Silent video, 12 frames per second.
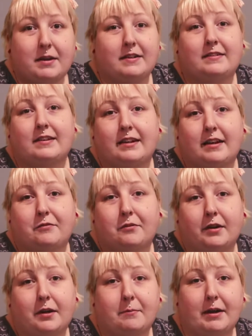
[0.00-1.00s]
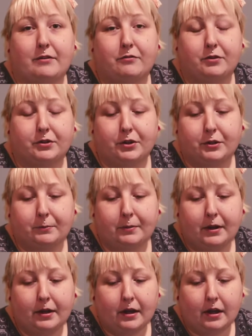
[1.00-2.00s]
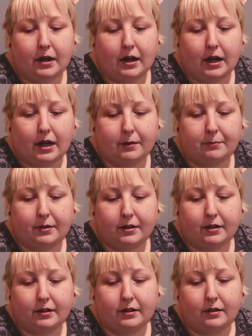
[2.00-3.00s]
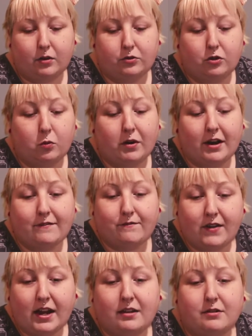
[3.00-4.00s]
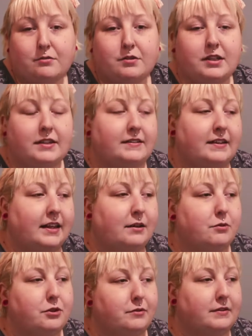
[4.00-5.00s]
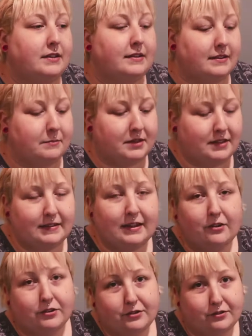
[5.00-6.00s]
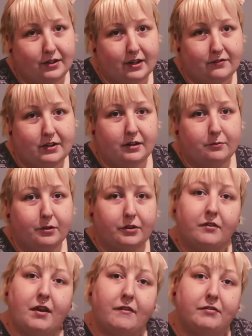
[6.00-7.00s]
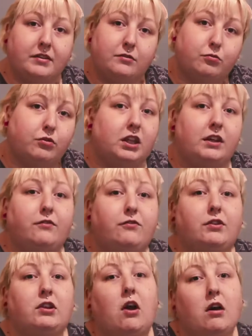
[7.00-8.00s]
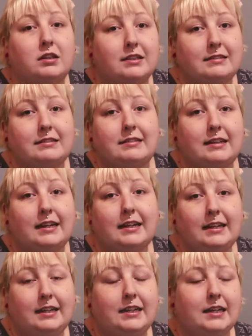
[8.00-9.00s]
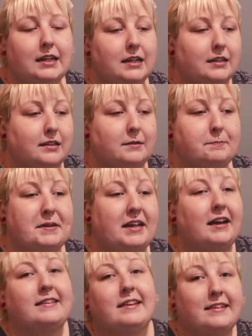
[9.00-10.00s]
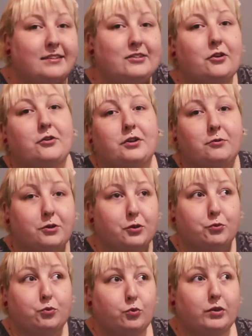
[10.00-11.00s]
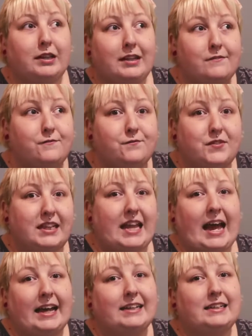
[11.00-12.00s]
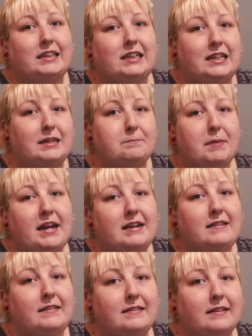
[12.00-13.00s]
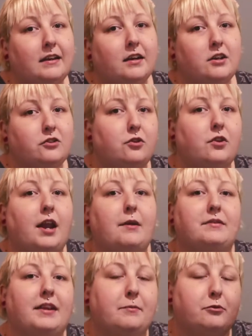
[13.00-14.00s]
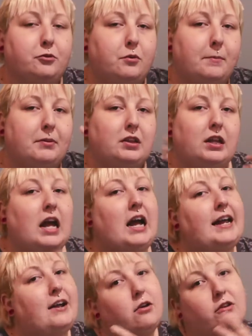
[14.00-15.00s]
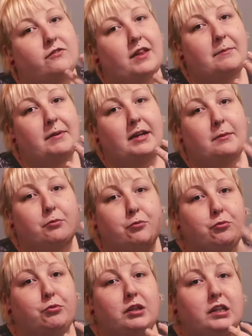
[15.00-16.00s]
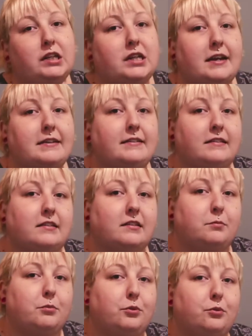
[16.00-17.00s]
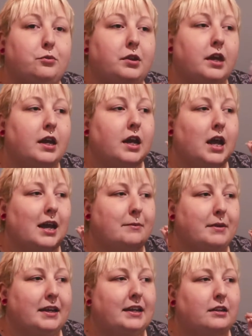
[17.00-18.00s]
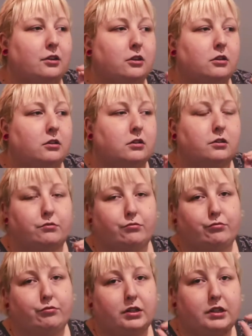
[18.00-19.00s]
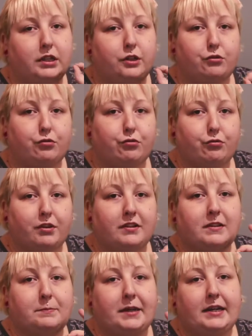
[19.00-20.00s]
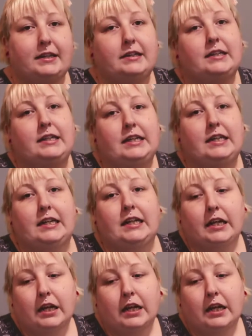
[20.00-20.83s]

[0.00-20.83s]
my skin after I come back for a LARP. So what I found is, like, when you see some of these characters that I've done where they have this really flawless skin, it's because I started with a really flat, clean base so that I was able to apply all of that makeup really nice and smooth and make it look really crisp and clean.